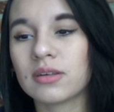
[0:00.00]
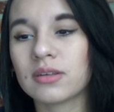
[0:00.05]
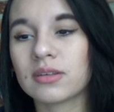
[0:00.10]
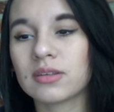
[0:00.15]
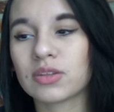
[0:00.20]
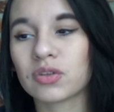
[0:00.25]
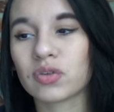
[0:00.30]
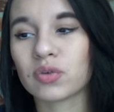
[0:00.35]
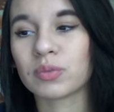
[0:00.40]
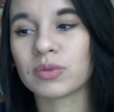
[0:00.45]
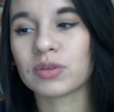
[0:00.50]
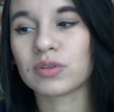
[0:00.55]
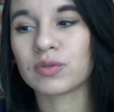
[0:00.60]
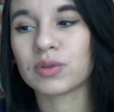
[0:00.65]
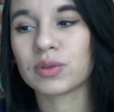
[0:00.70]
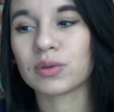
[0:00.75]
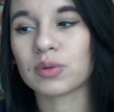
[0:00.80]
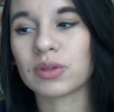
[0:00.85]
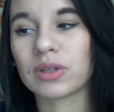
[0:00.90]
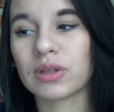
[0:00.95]
So it must
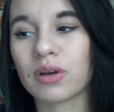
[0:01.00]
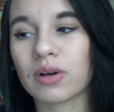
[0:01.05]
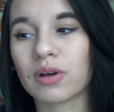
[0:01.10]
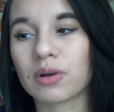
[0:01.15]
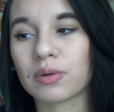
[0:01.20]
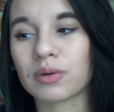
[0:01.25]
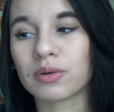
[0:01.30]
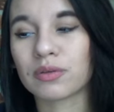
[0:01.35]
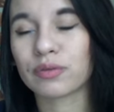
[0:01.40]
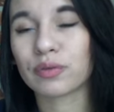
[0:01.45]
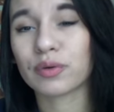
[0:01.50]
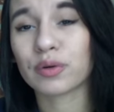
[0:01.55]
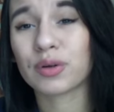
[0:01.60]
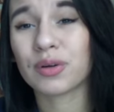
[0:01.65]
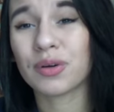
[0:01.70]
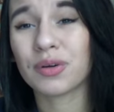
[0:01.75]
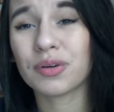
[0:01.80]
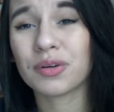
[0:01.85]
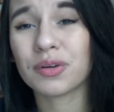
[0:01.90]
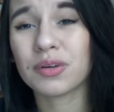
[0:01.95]
feel really awkward for
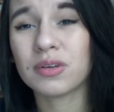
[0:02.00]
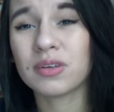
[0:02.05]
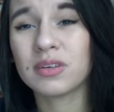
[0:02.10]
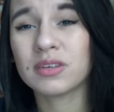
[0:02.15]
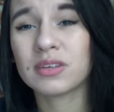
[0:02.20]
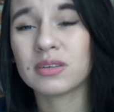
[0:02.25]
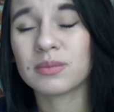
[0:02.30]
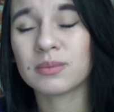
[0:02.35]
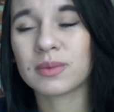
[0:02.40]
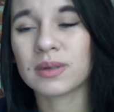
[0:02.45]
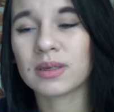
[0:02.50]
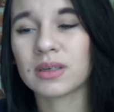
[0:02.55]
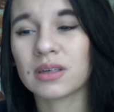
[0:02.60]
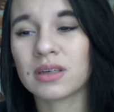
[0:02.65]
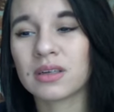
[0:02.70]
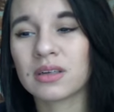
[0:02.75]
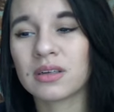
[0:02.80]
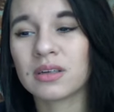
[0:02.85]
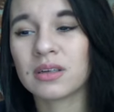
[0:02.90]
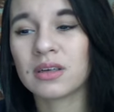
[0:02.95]
her, but
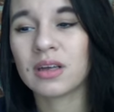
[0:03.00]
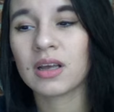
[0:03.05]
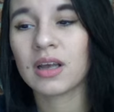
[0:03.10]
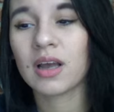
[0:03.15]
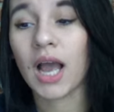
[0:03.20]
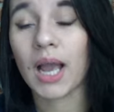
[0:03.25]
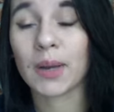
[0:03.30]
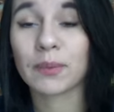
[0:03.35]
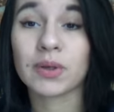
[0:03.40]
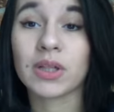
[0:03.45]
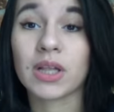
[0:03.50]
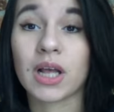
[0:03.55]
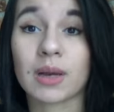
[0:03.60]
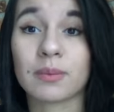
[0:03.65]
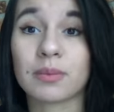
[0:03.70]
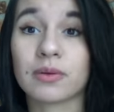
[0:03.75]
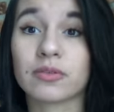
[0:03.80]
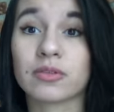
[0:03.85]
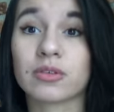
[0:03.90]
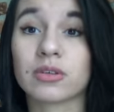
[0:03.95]
I'm really
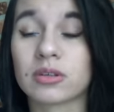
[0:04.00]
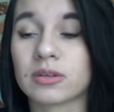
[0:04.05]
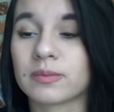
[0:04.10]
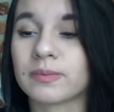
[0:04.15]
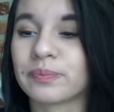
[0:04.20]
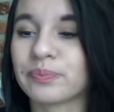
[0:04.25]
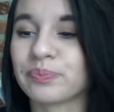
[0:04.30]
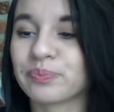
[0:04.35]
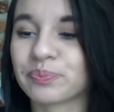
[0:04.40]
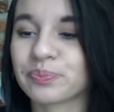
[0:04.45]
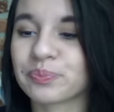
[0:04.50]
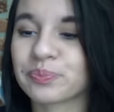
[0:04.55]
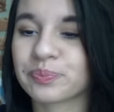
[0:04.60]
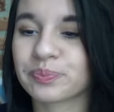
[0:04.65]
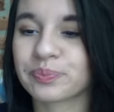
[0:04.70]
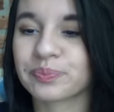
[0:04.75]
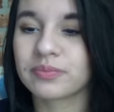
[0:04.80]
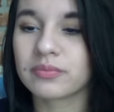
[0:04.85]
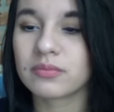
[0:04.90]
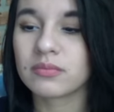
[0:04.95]
happy for her.
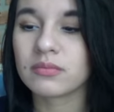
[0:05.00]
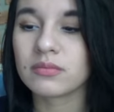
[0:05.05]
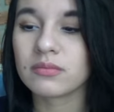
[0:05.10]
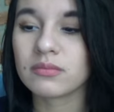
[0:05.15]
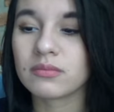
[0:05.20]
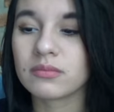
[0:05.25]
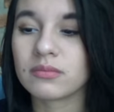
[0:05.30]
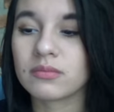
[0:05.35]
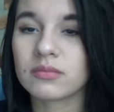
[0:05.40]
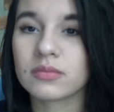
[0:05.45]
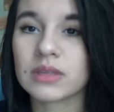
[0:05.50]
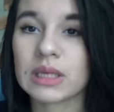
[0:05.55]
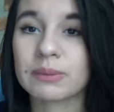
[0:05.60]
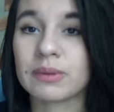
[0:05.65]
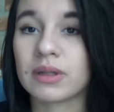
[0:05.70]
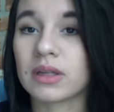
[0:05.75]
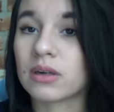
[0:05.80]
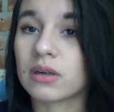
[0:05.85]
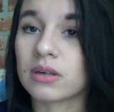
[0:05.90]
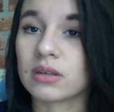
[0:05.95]
I mean,
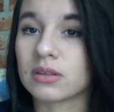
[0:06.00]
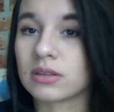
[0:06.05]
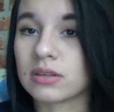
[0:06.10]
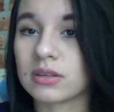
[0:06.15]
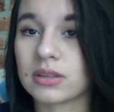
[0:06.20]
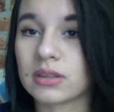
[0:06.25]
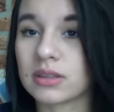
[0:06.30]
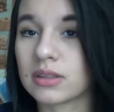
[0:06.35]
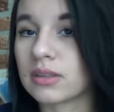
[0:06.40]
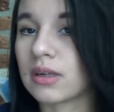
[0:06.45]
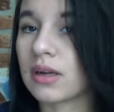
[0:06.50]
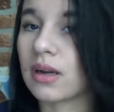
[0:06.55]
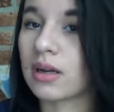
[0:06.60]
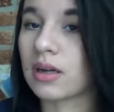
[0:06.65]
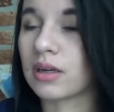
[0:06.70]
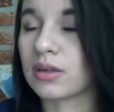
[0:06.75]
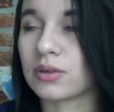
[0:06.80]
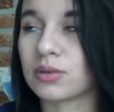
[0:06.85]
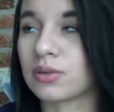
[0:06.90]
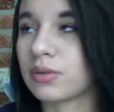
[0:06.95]
like, honestly,
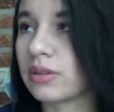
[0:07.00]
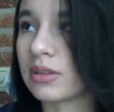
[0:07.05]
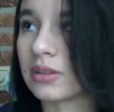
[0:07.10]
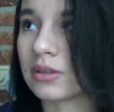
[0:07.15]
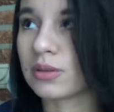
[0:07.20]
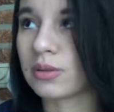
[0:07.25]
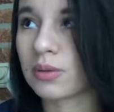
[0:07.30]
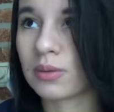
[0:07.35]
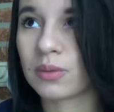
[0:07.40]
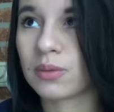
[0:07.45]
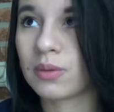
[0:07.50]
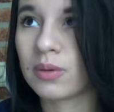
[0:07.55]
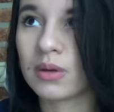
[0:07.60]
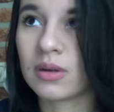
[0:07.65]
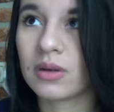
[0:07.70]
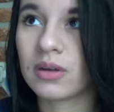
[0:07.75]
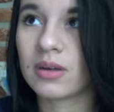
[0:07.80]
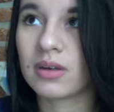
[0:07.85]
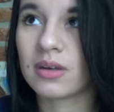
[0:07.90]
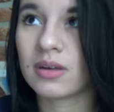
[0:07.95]
I don't really know
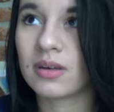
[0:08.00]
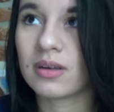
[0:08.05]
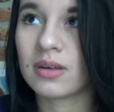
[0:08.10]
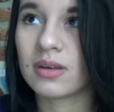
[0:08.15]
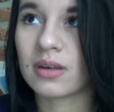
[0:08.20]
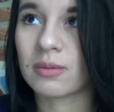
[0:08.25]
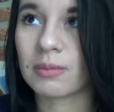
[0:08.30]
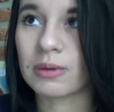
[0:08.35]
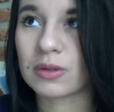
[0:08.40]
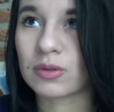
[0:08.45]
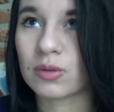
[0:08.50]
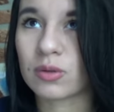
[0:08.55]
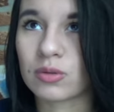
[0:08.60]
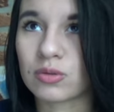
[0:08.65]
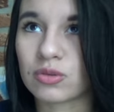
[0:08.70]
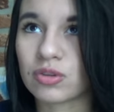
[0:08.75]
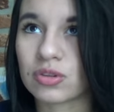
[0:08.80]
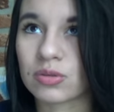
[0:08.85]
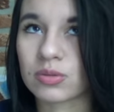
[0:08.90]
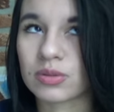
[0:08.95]
about the whole
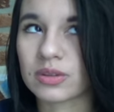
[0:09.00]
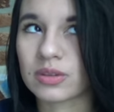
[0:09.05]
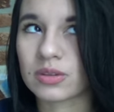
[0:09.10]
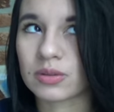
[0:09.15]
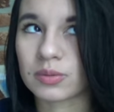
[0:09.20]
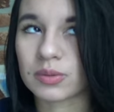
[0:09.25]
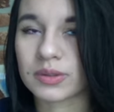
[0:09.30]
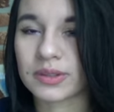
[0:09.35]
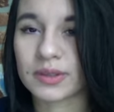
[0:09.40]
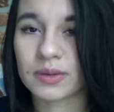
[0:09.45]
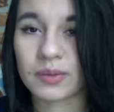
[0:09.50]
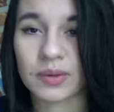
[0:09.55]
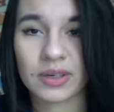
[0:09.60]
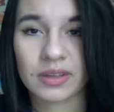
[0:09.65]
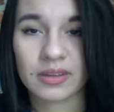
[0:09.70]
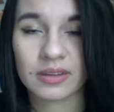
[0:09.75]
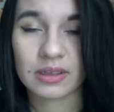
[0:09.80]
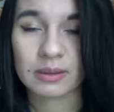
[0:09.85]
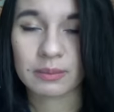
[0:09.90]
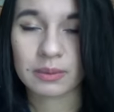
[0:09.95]
show, and I don't really know
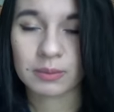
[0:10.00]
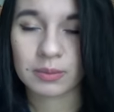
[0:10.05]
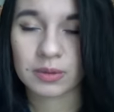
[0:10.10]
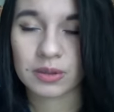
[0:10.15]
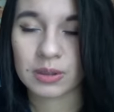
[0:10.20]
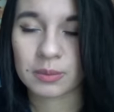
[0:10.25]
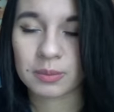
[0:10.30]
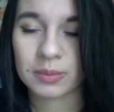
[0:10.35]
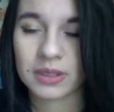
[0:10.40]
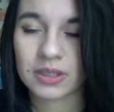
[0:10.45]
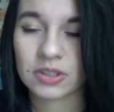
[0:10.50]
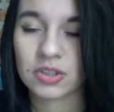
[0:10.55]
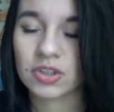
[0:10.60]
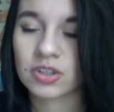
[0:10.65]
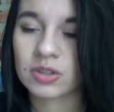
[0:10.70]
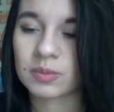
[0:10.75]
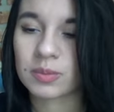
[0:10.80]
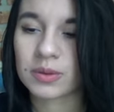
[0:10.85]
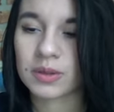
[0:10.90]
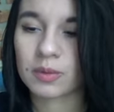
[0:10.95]
anything about beauty
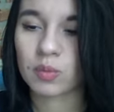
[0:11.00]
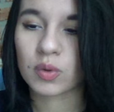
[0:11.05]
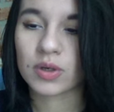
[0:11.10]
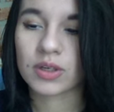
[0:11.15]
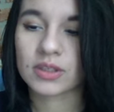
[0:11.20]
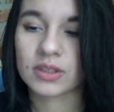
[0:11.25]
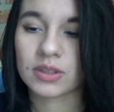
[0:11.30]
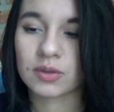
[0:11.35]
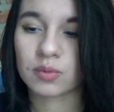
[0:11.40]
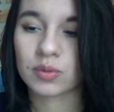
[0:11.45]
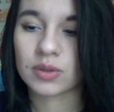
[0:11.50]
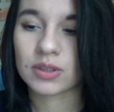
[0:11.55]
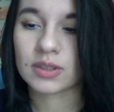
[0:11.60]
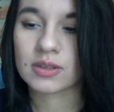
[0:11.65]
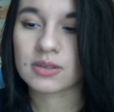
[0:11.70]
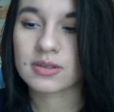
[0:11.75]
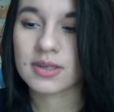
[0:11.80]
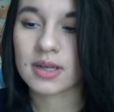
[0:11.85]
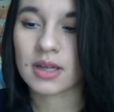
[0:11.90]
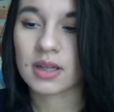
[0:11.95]
pageants, but what I did read
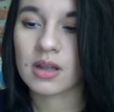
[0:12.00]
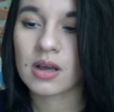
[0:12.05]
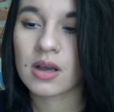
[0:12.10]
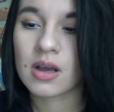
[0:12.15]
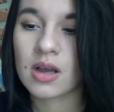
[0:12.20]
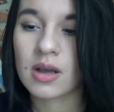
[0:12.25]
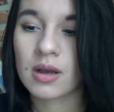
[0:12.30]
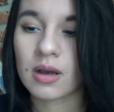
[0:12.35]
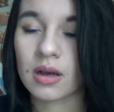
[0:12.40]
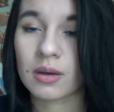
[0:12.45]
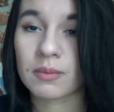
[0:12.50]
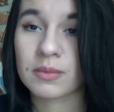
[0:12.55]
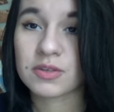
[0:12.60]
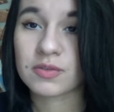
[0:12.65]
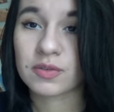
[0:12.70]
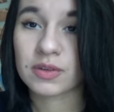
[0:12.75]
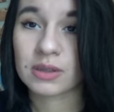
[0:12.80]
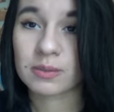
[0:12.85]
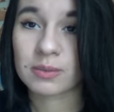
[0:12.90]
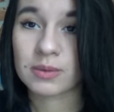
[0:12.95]
is that Miss
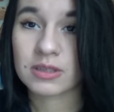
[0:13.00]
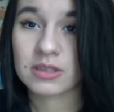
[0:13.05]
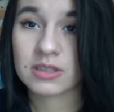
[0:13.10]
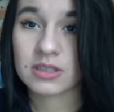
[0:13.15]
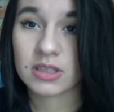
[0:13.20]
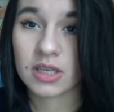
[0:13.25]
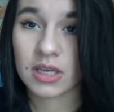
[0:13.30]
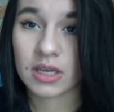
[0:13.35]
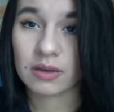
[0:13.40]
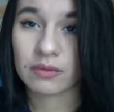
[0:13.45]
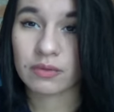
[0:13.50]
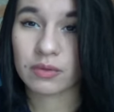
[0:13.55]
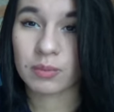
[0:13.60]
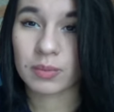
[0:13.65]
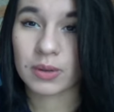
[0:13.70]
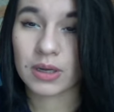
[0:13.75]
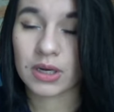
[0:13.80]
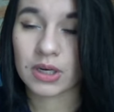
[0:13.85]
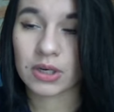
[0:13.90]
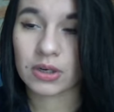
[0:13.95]
Philippines gave a
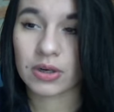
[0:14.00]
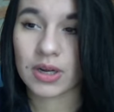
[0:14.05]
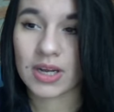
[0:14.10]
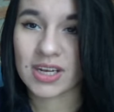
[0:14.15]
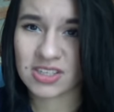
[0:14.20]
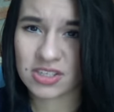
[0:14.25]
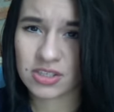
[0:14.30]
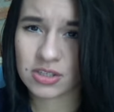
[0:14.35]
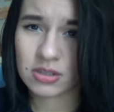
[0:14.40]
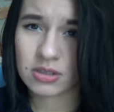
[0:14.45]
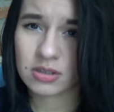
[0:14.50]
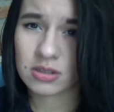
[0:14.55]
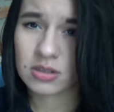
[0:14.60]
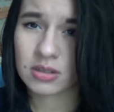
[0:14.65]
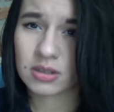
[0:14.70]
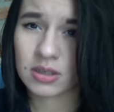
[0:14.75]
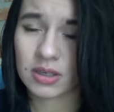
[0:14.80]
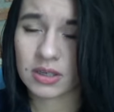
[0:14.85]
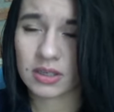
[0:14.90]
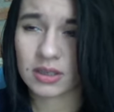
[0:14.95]
better answer
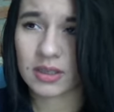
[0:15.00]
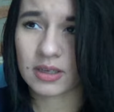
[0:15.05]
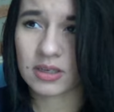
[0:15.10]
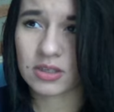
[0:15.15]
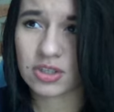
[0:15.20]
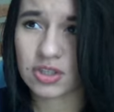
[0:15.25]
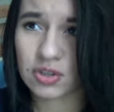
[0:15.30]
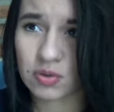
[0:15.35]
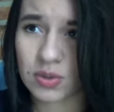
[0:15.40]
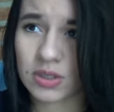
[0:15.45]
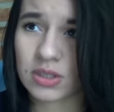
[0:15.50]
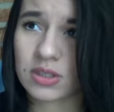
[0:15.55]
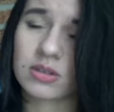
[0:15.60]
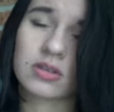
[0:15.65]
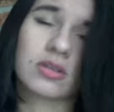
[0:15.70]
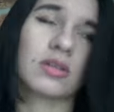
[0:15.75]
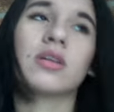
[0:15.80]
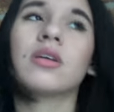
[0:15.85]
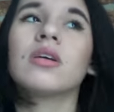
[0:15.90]
and like stricter